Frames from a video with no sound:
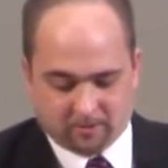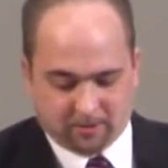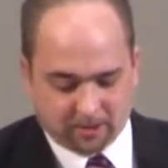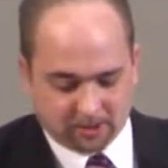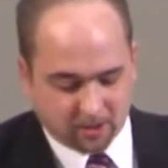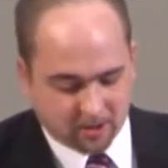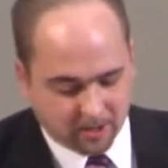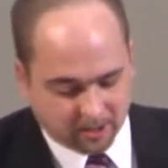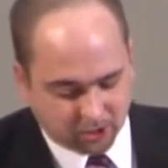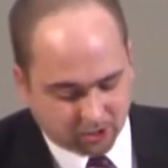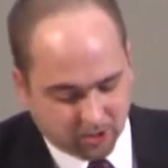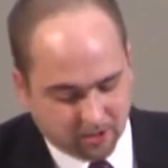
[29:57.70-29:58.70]
These are
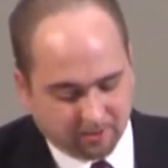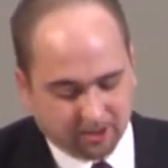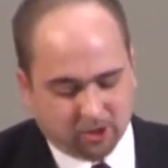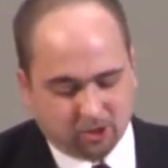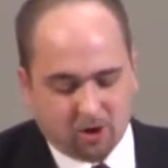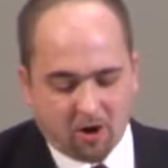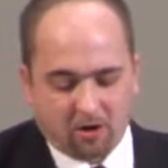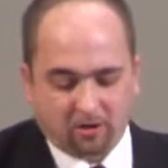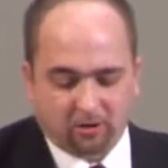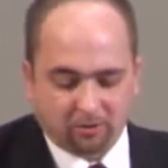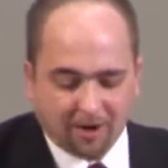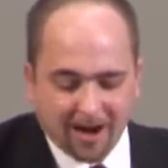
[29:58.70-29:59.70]
extremely strong
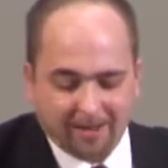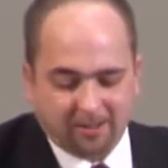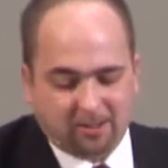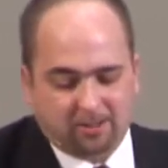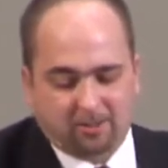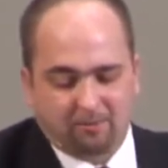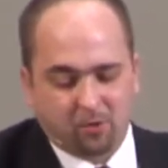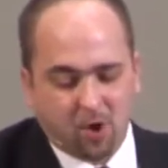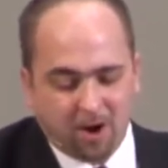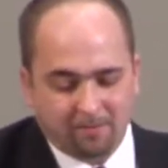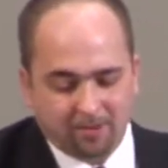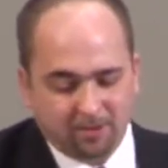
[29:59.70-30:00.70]
threats and
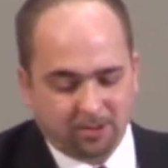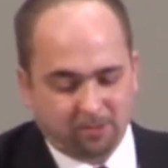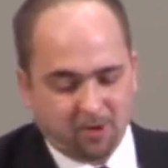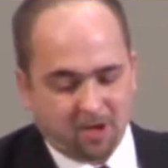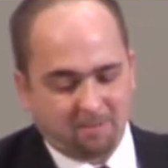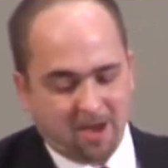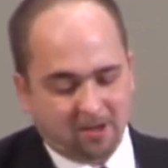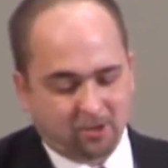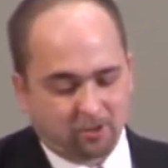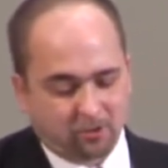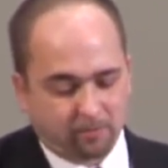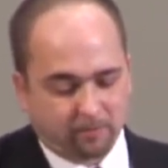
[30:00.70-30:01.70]
promises being made to
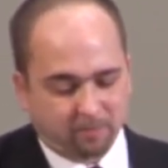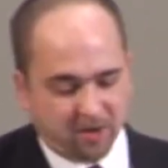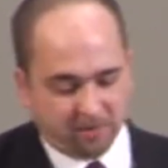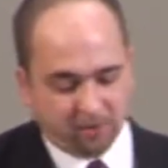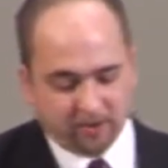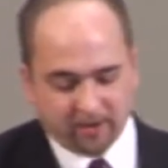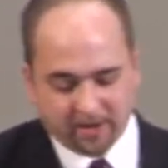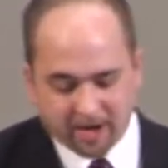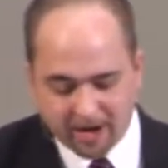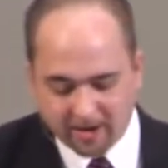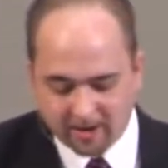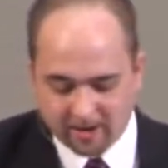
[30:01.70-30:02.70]
a group of people that
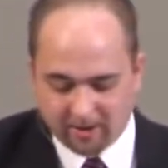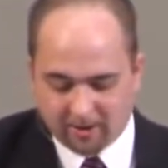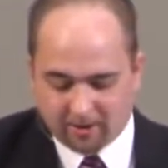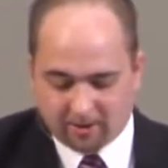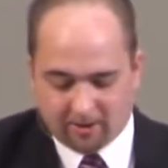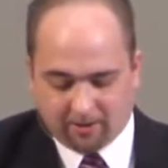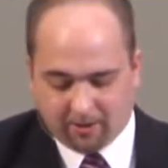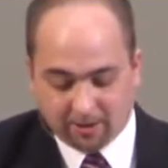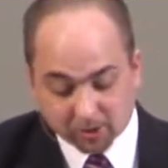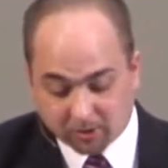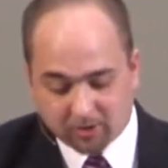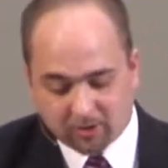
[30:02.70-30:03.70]
God,
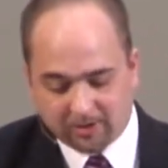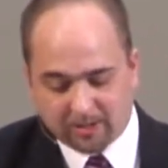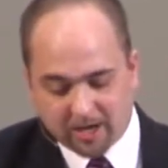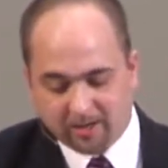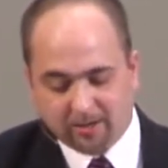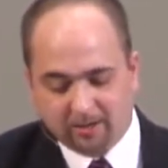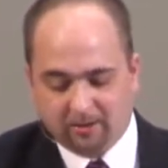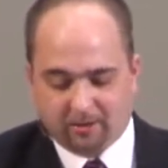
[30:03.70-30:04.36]
Israel, intended